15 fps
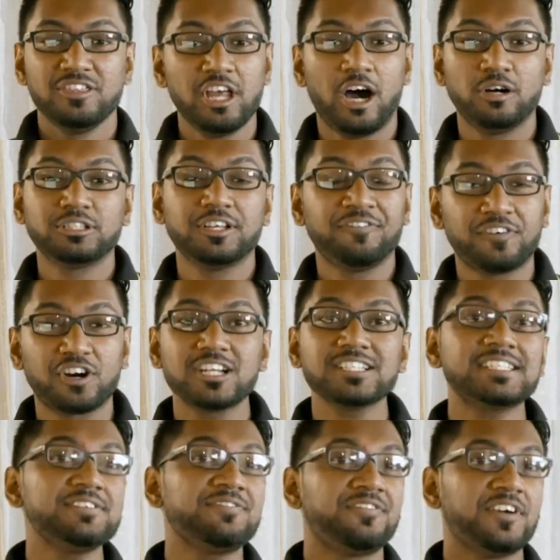Now, the
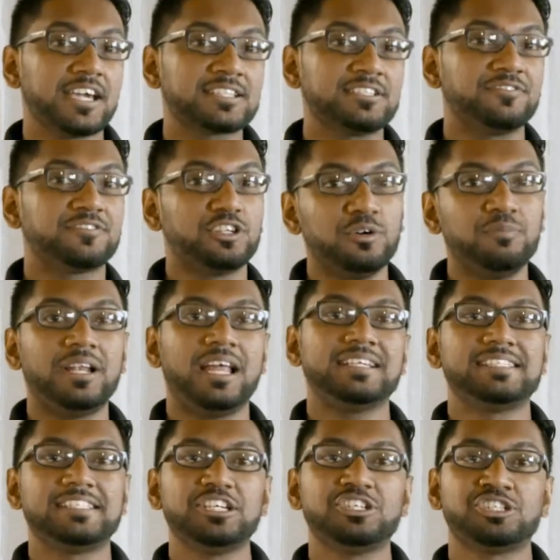first effect of
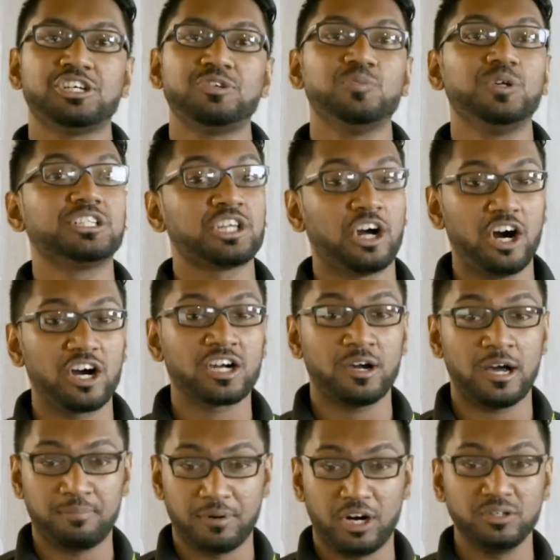globalization we'll
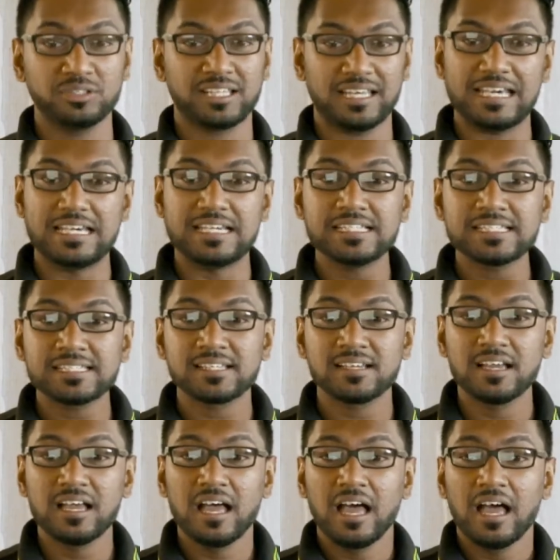talk about is
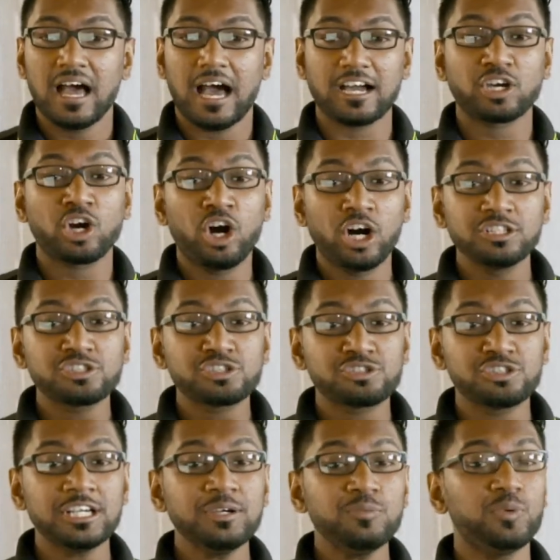a
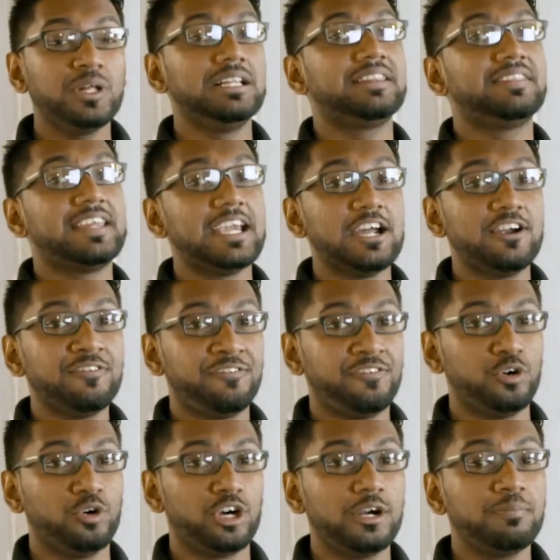country will
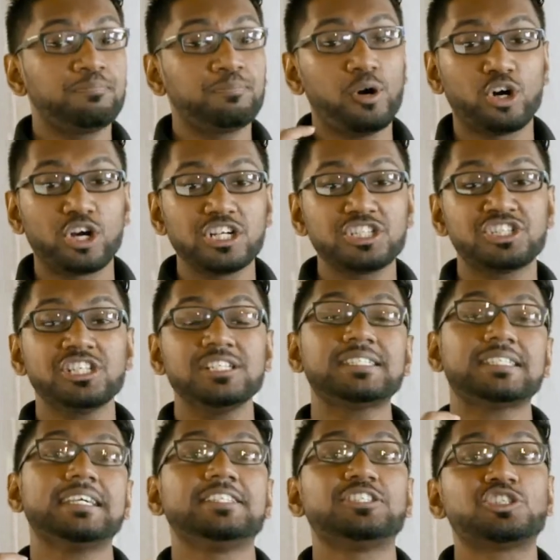therefore
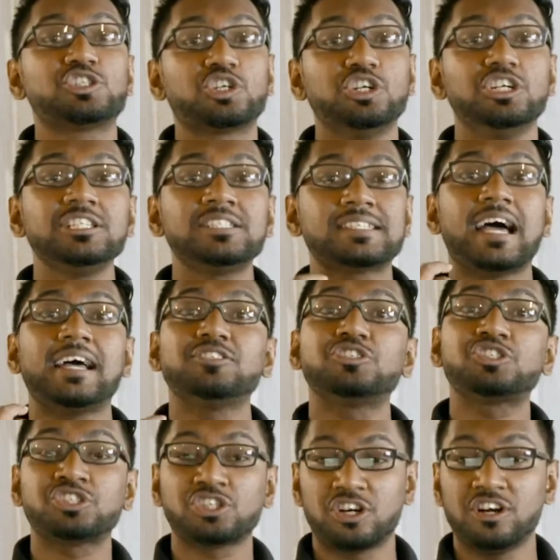purchase its goods
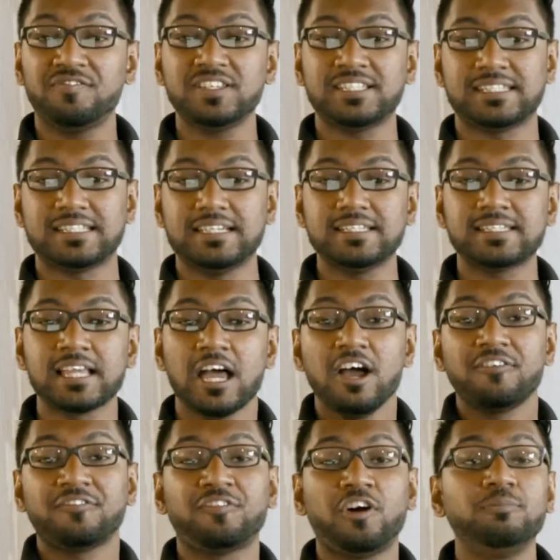and services
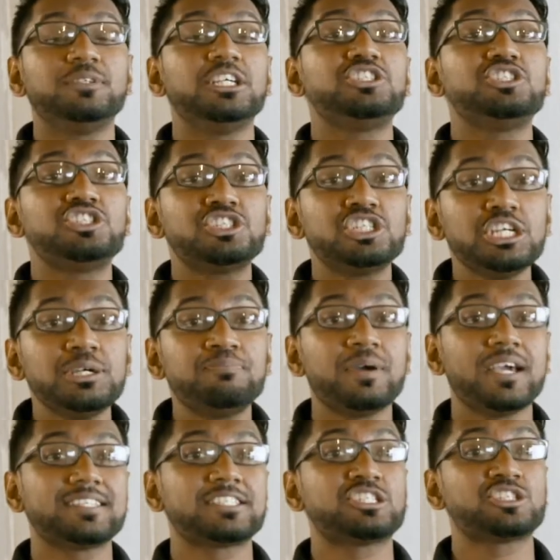from the
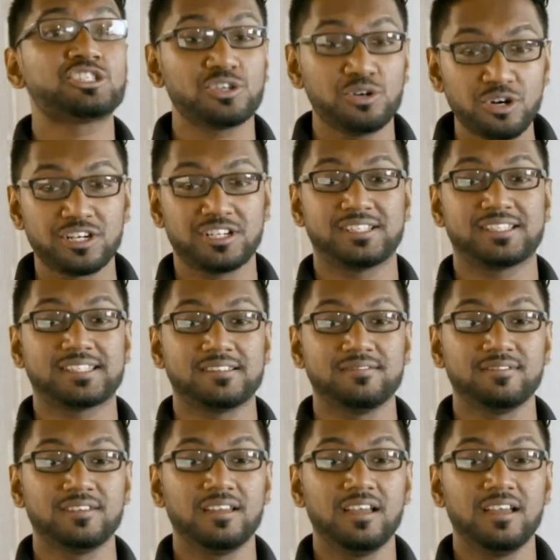cheapest source.